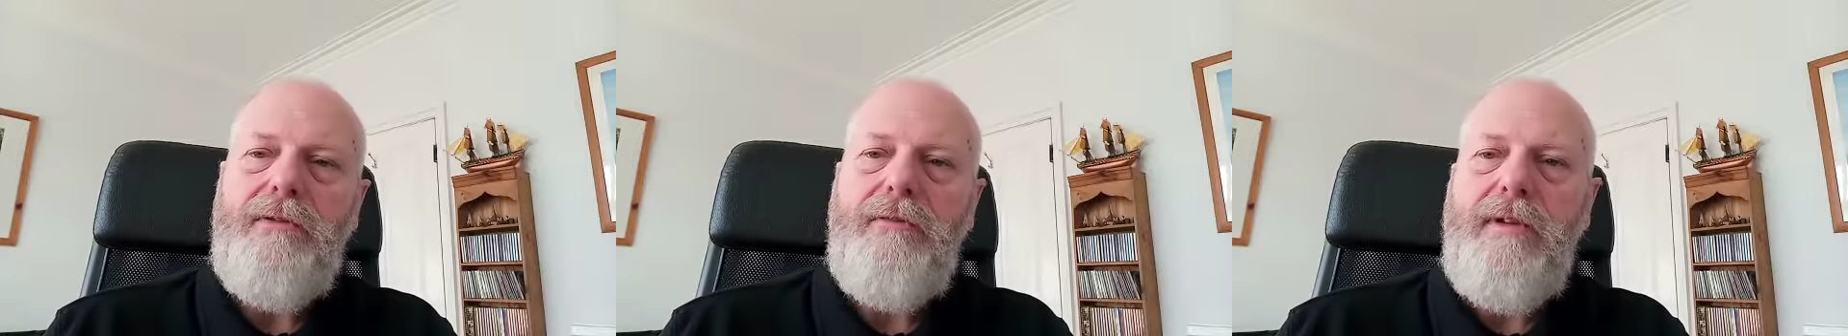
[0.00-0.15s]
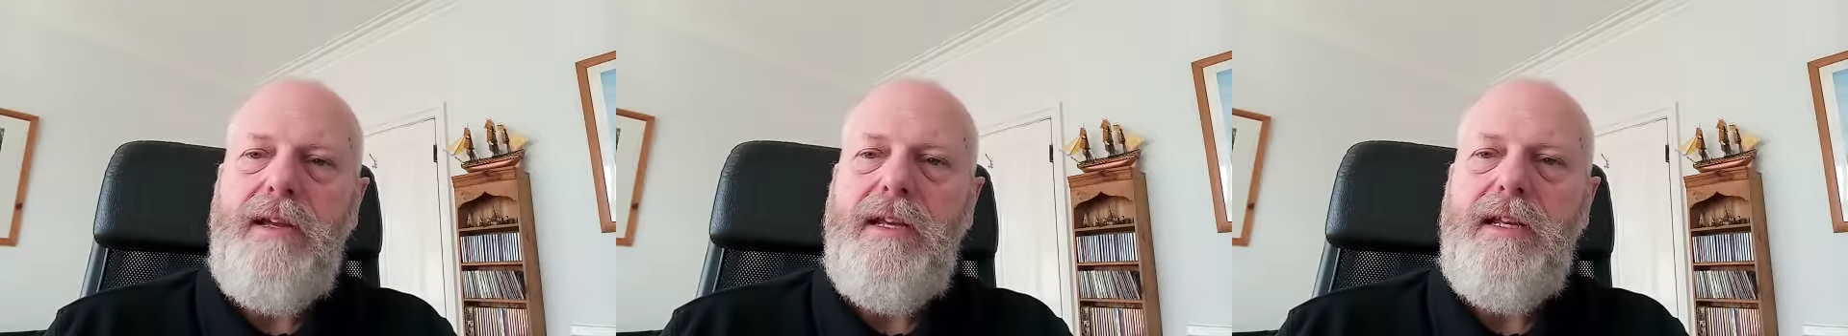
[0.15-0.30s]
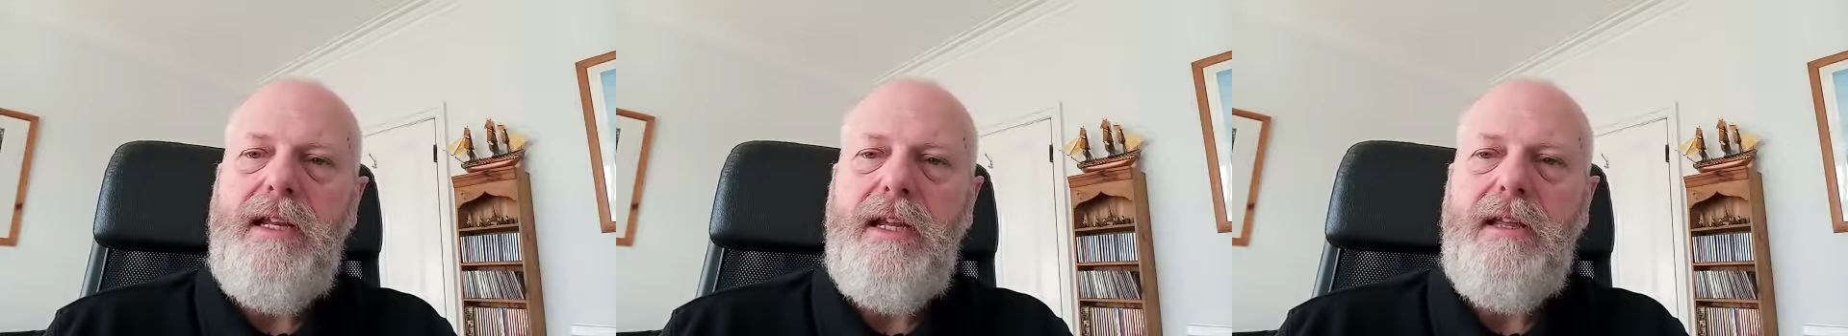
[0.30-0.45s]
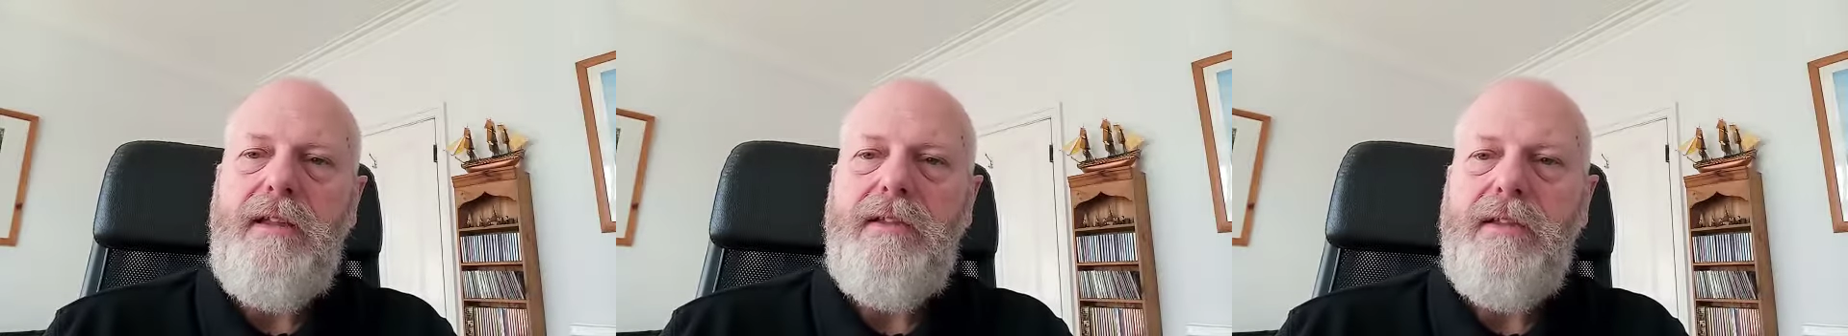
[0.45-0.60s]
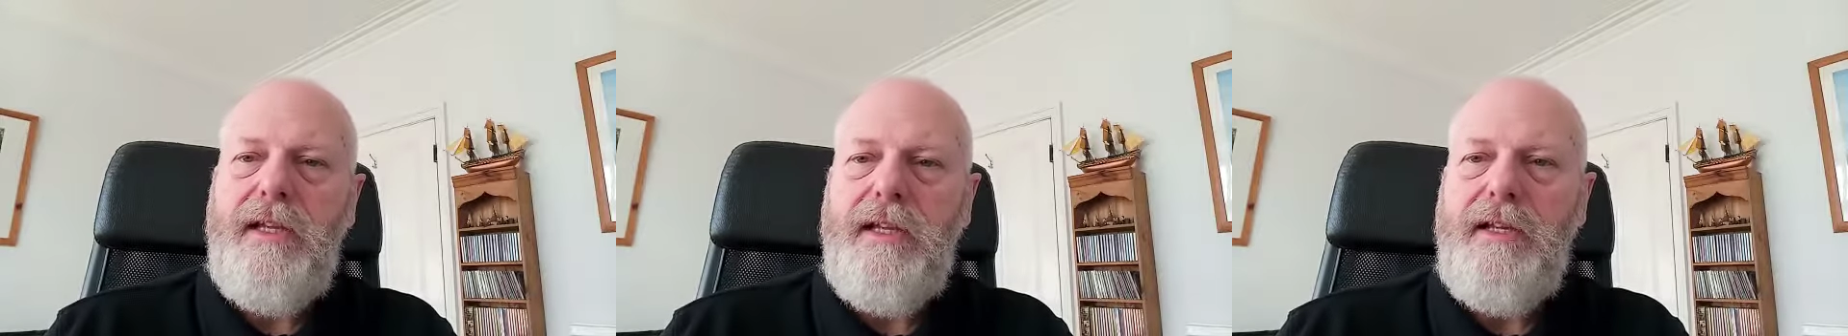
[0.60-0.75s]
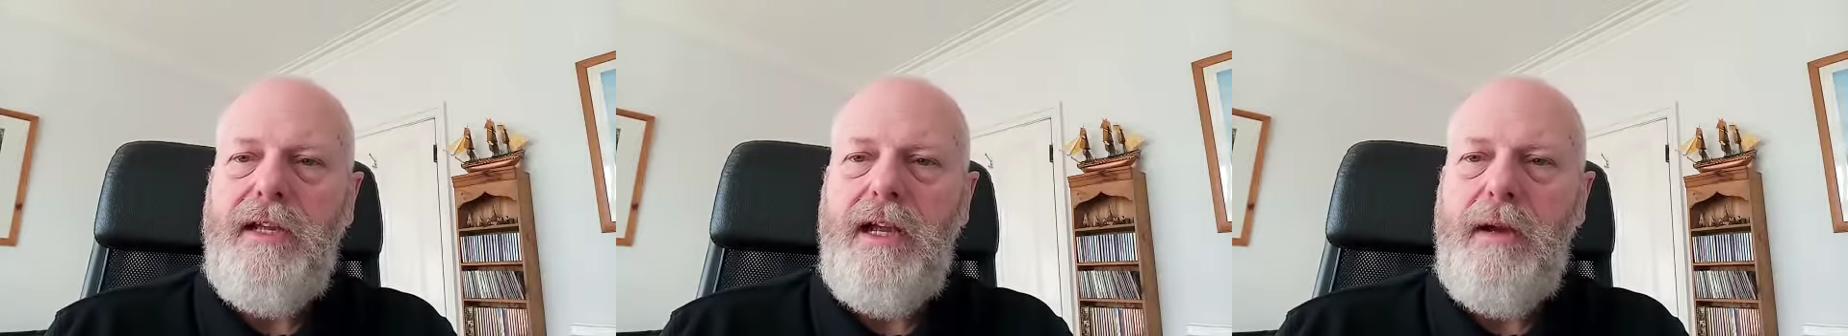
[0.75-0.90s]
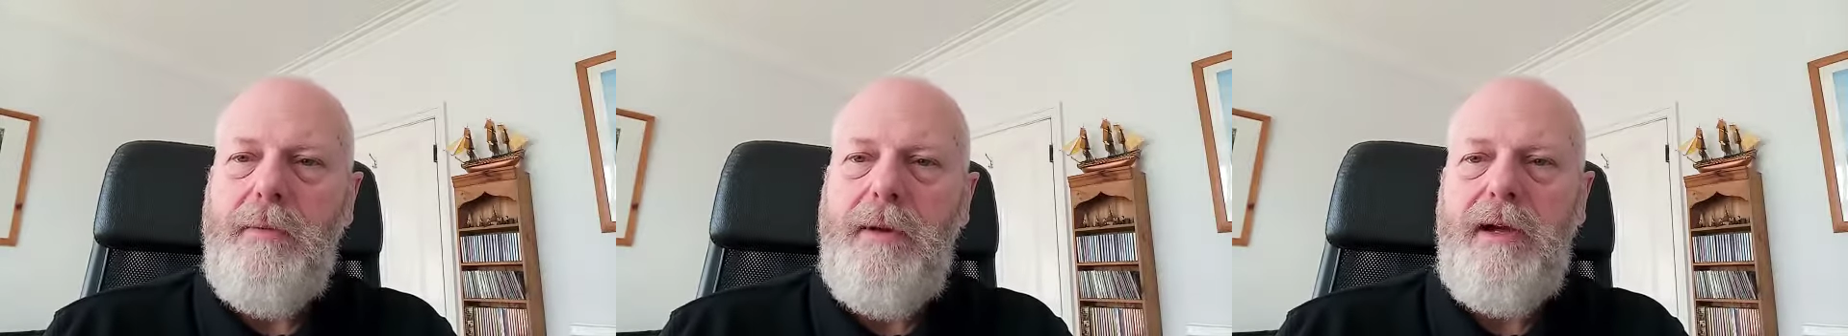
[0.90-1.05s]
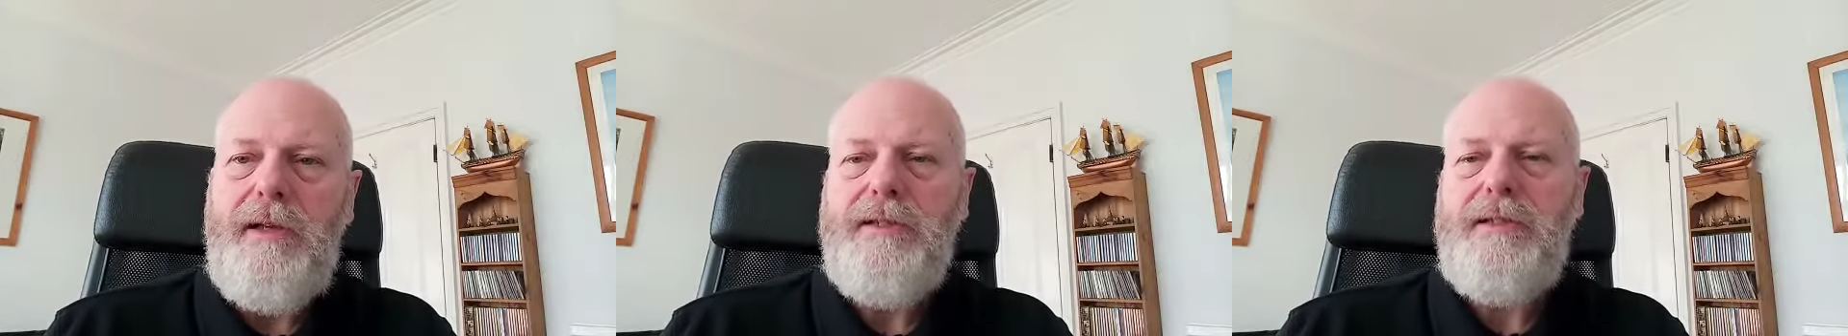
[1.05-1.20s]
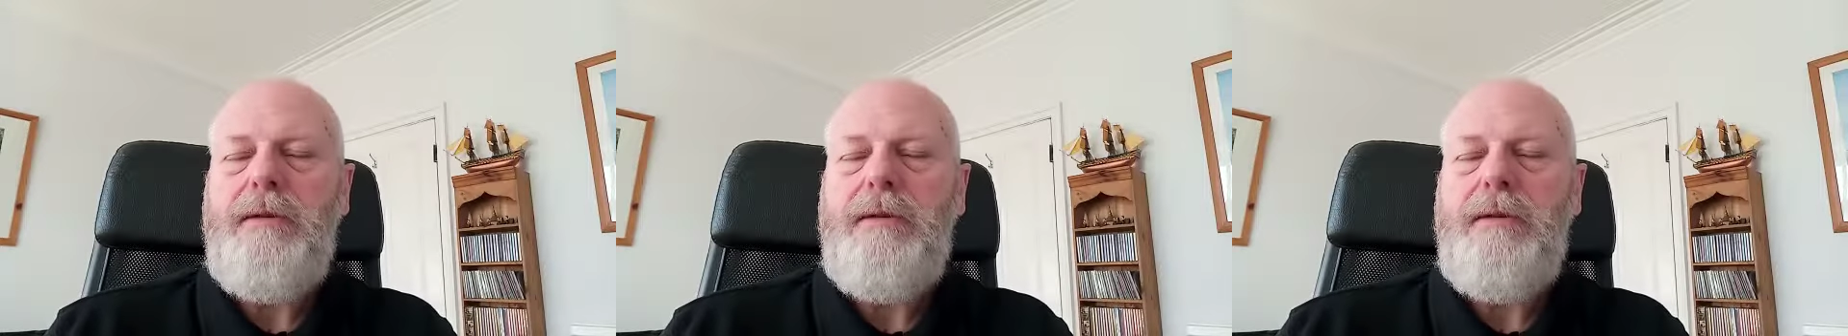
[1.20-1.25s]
reading, thinking about